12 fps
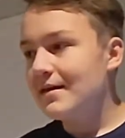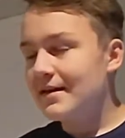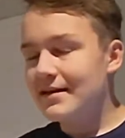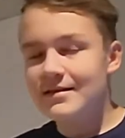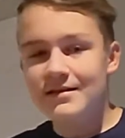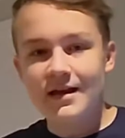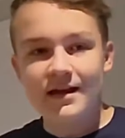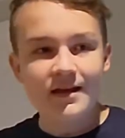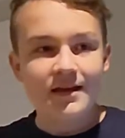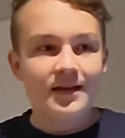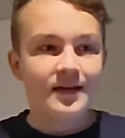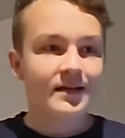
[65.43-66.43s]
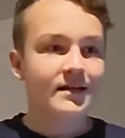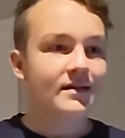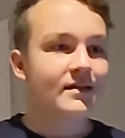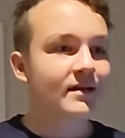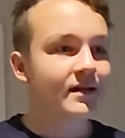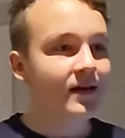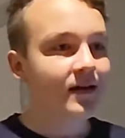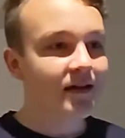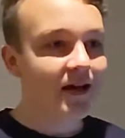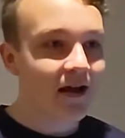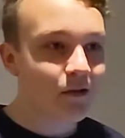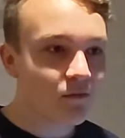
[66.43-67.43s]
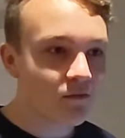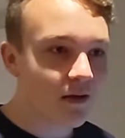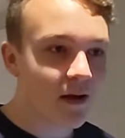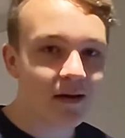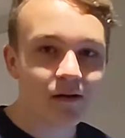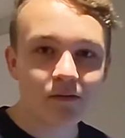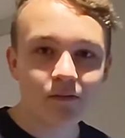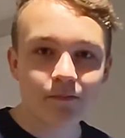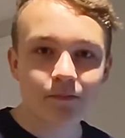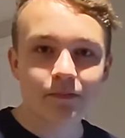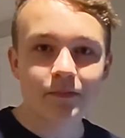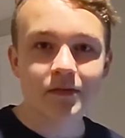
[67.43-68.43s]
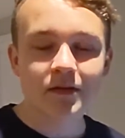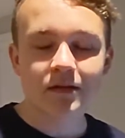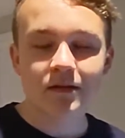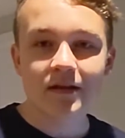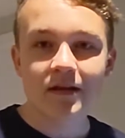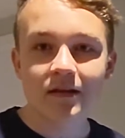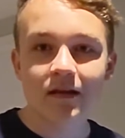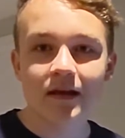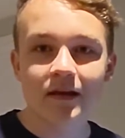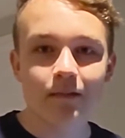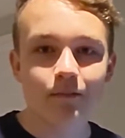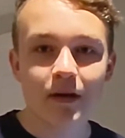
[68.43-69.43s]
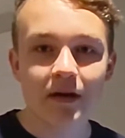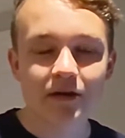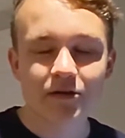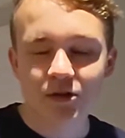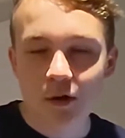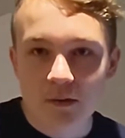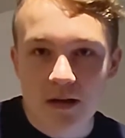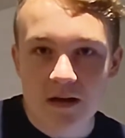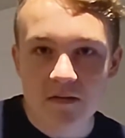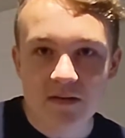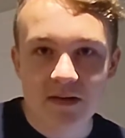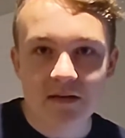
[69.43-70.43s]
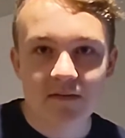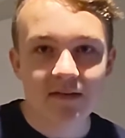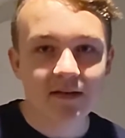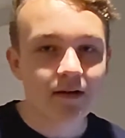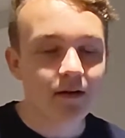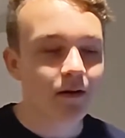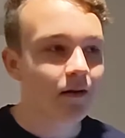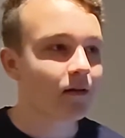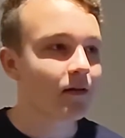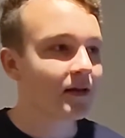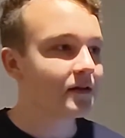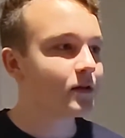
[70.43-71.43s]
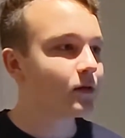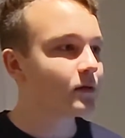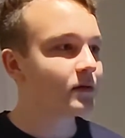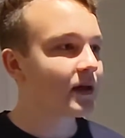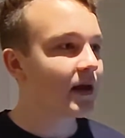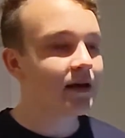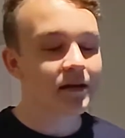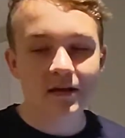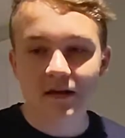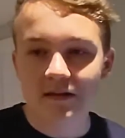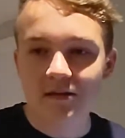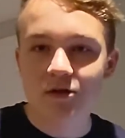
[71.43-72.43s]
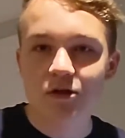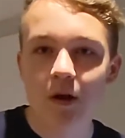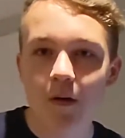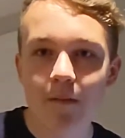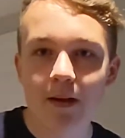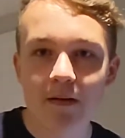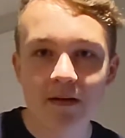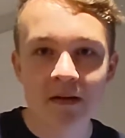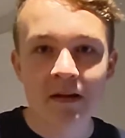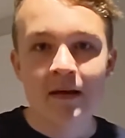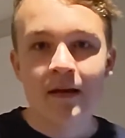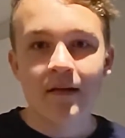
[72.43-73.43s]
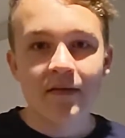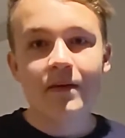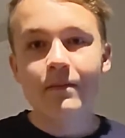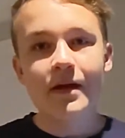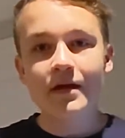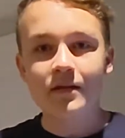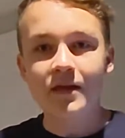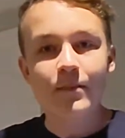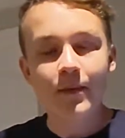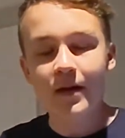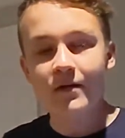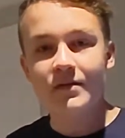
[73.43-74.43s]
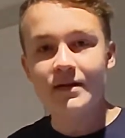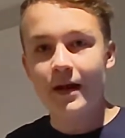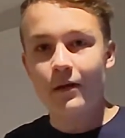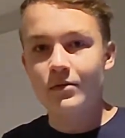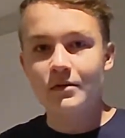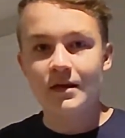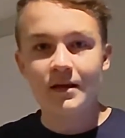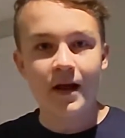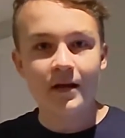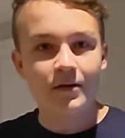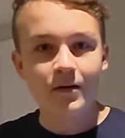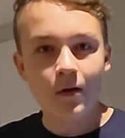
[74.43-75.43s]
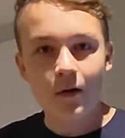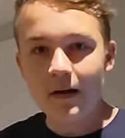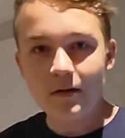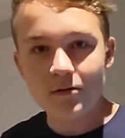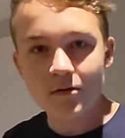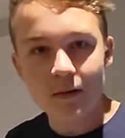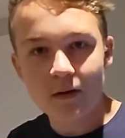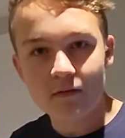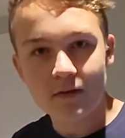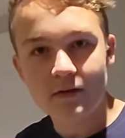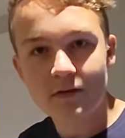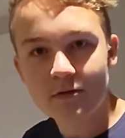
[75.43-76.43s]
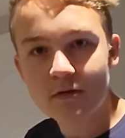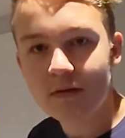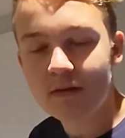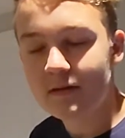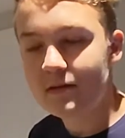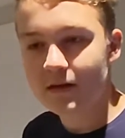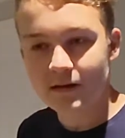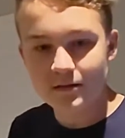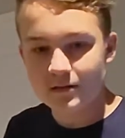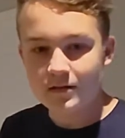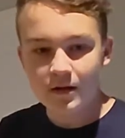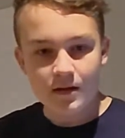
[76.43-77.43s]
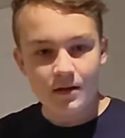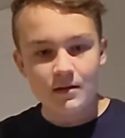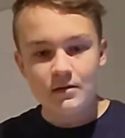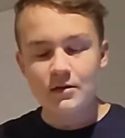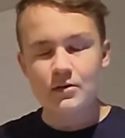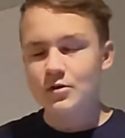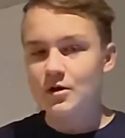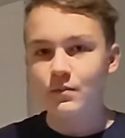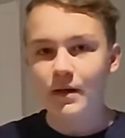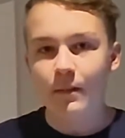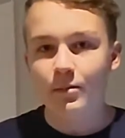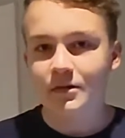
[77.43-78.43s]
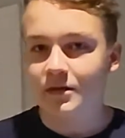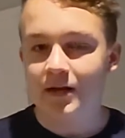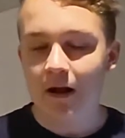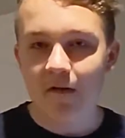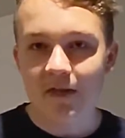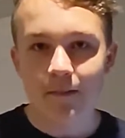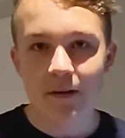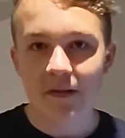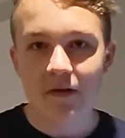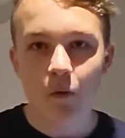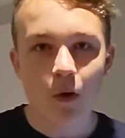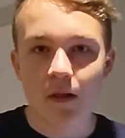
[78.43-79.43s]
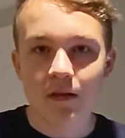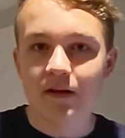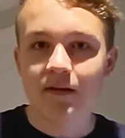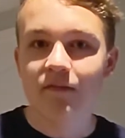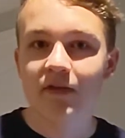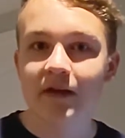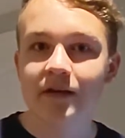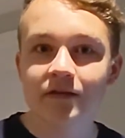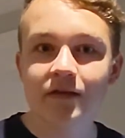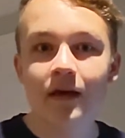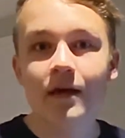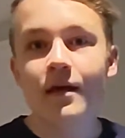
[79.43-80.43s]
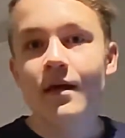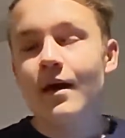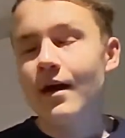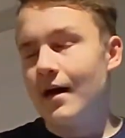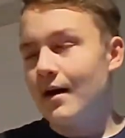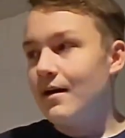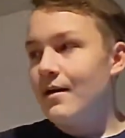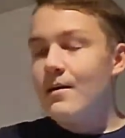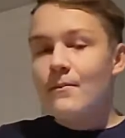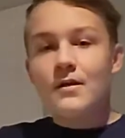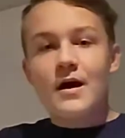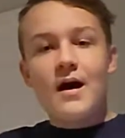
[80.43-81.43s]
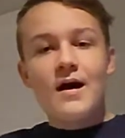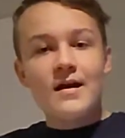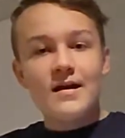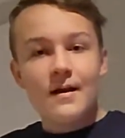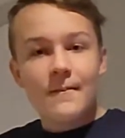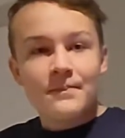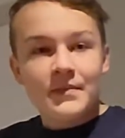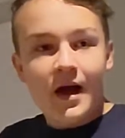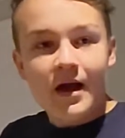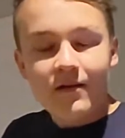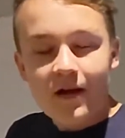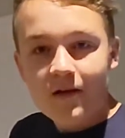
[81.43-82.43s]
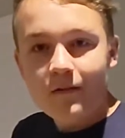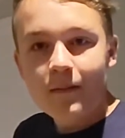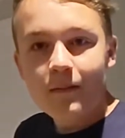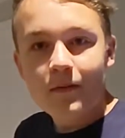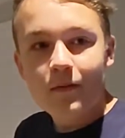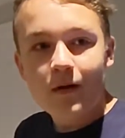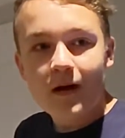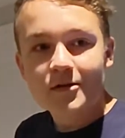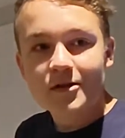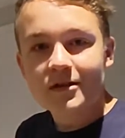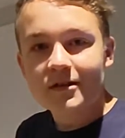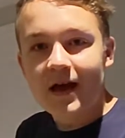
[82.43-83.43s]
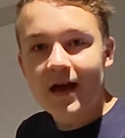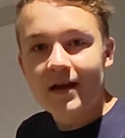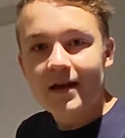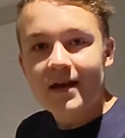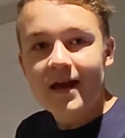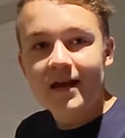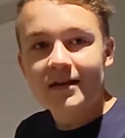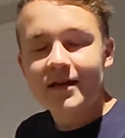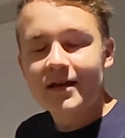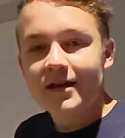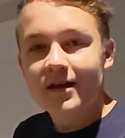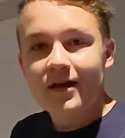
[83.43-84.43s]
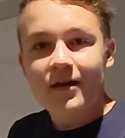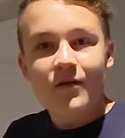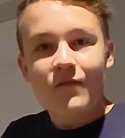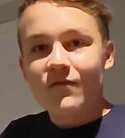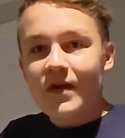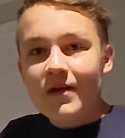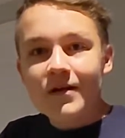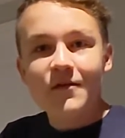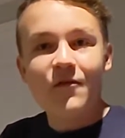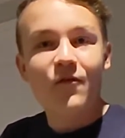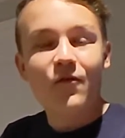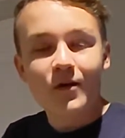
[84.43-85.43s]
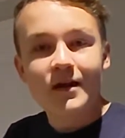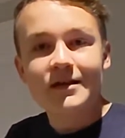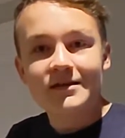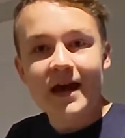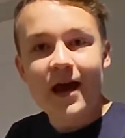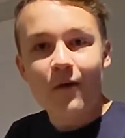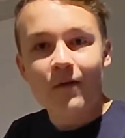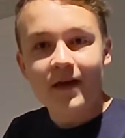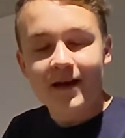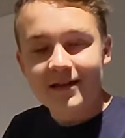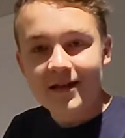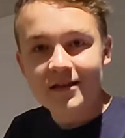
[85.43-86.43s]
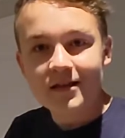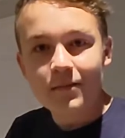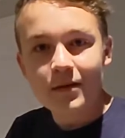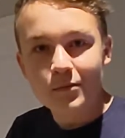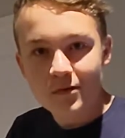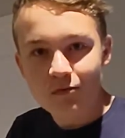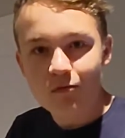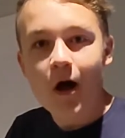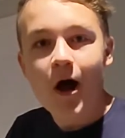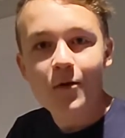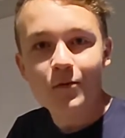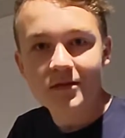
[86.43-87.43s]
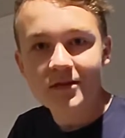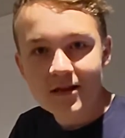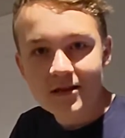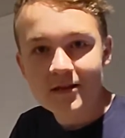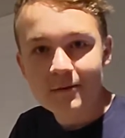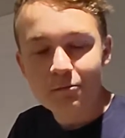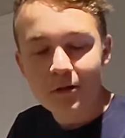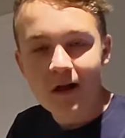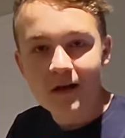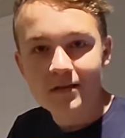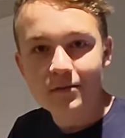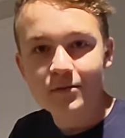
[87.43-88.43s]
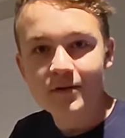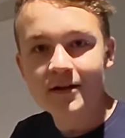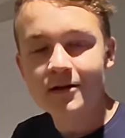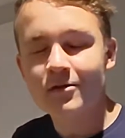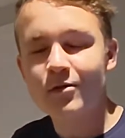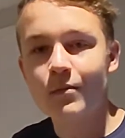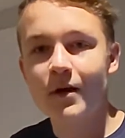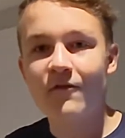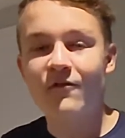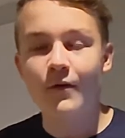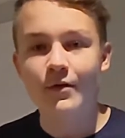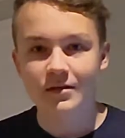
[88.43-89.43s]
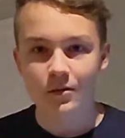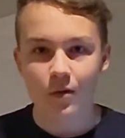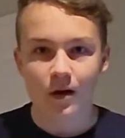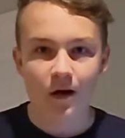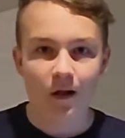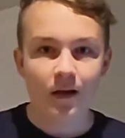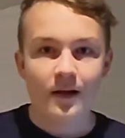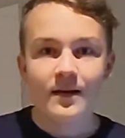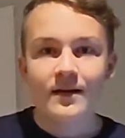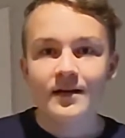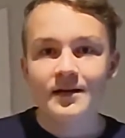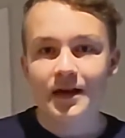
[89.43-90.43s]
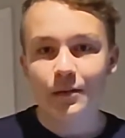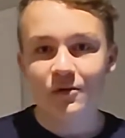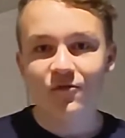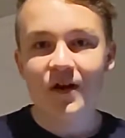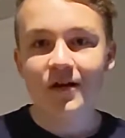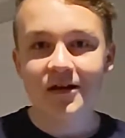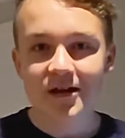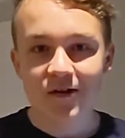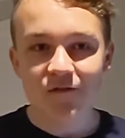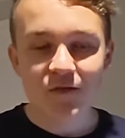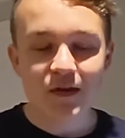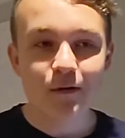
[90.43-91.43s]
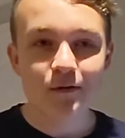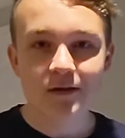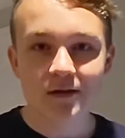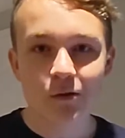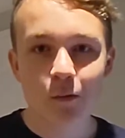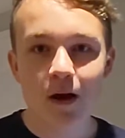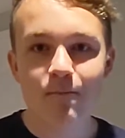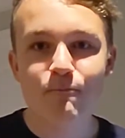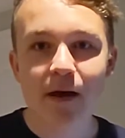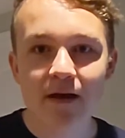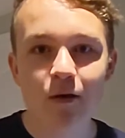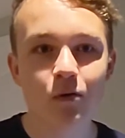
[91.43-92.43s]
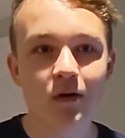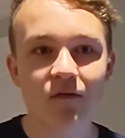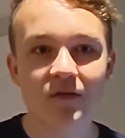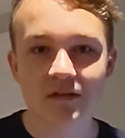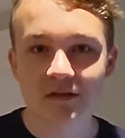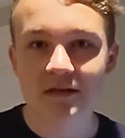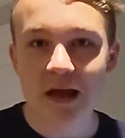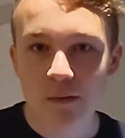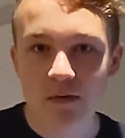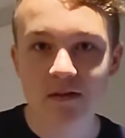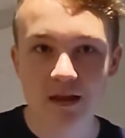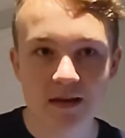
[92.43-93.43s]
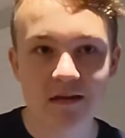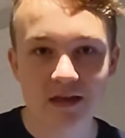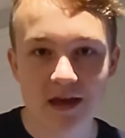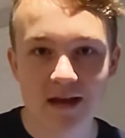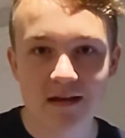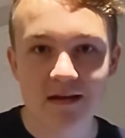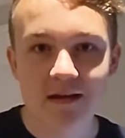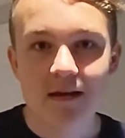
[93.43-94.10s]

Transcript: Is that, they didn't like make a joke out of it even, or like say anything on the show about it. They may have announced it, I don't know, I don't do my research on these things. You should be able to tell that by the quality of this. But I remember watching that and getting very freaked out, like I thought something was wrong with Disney Plus. I was ready to throw my phone at the wall, because I was very confused as to why Meg Griffin sounded like that.